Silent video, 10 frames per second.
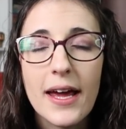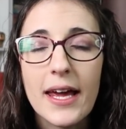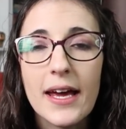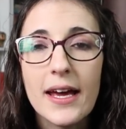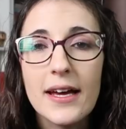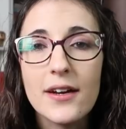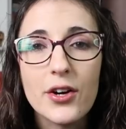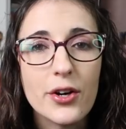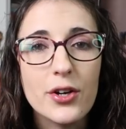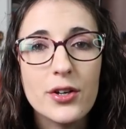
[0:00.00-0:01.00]
and
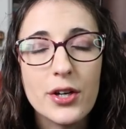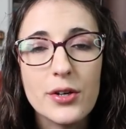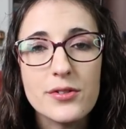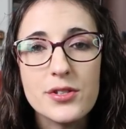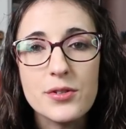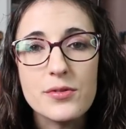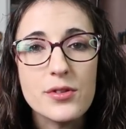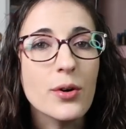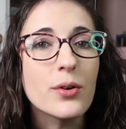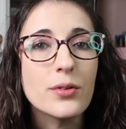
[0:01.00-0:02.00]
A Girl Goes to
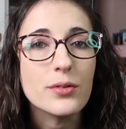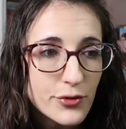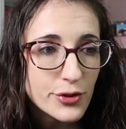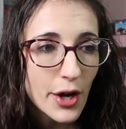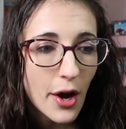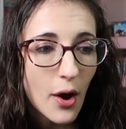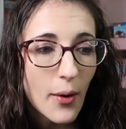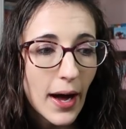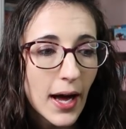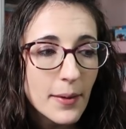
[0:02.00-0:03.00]
Seoul. So
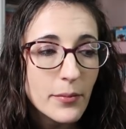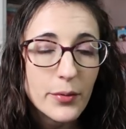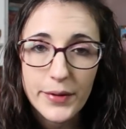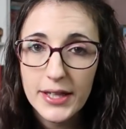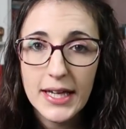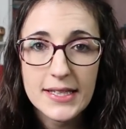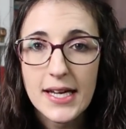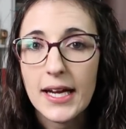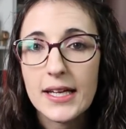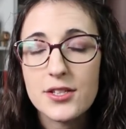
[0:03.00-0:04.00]
I'm really
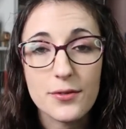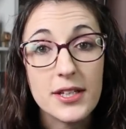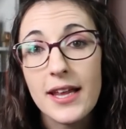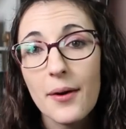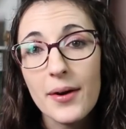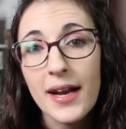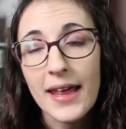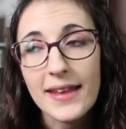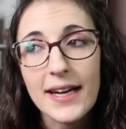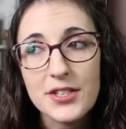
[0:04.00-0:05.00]
excited to read that one.
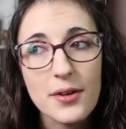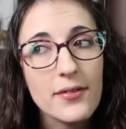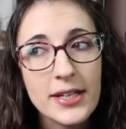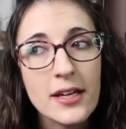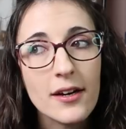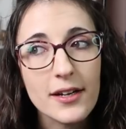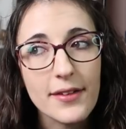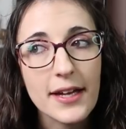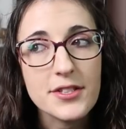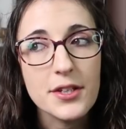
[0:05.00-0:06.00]
I think I do have an e-arc
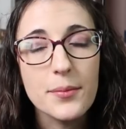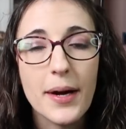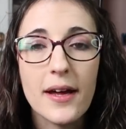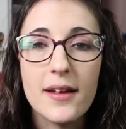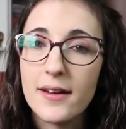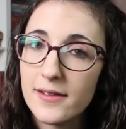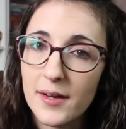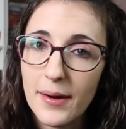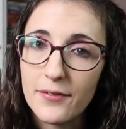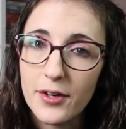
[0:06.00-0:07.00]
of that too, but it
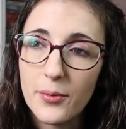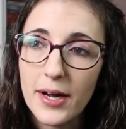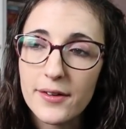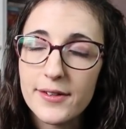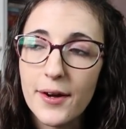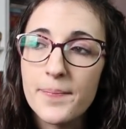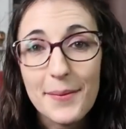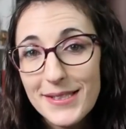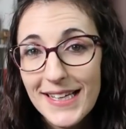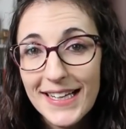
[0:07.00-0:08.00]
doesn't come out for a while. So
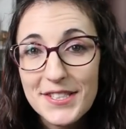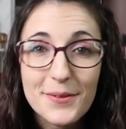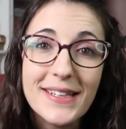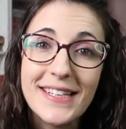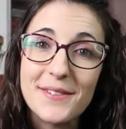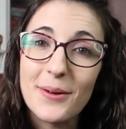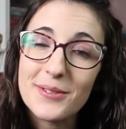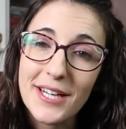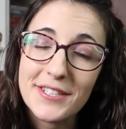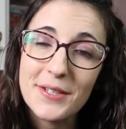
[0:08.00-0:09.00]
I'm excited to read these. So
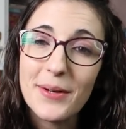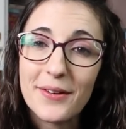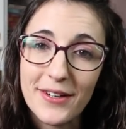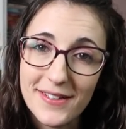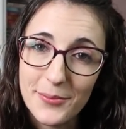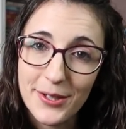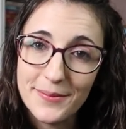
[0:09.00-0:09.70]
I'll talk to you when I've read some